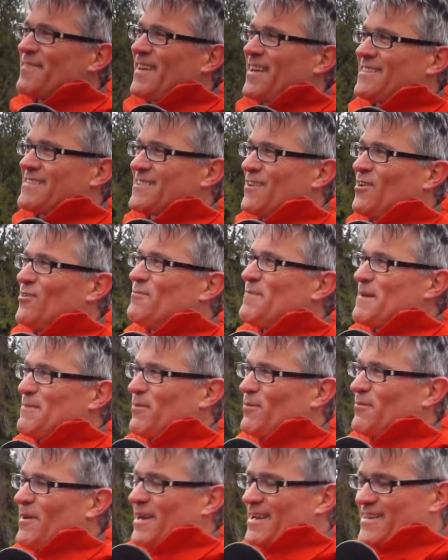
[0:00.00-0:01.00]
as though
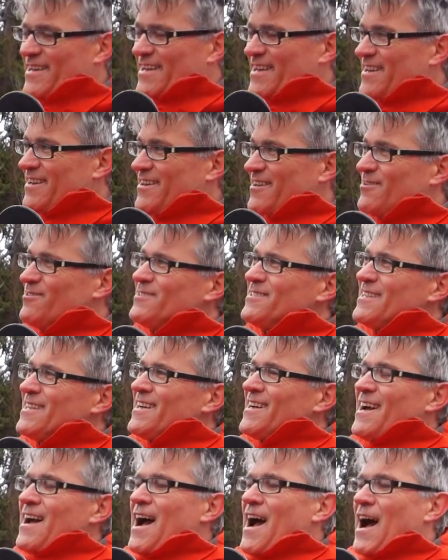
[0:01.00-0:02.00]
people might think you do.
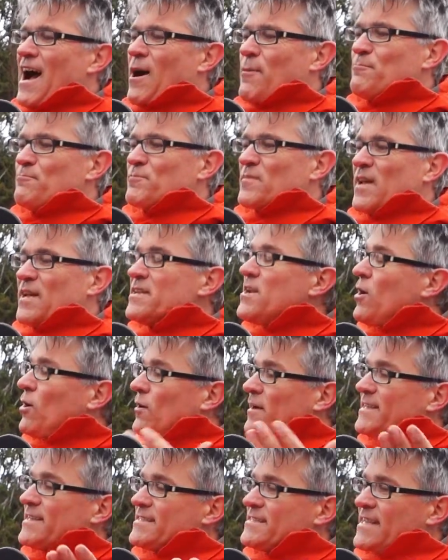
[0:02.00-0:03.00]

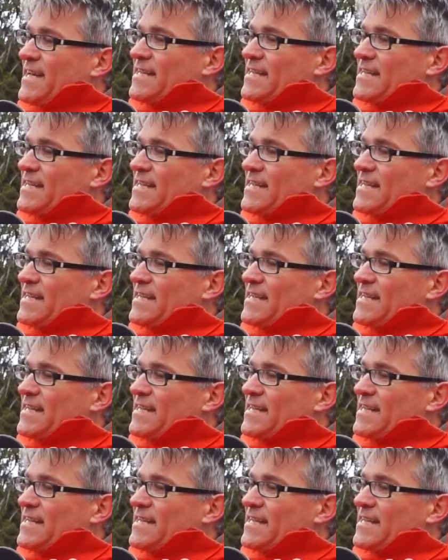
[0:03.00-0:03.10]
No, it's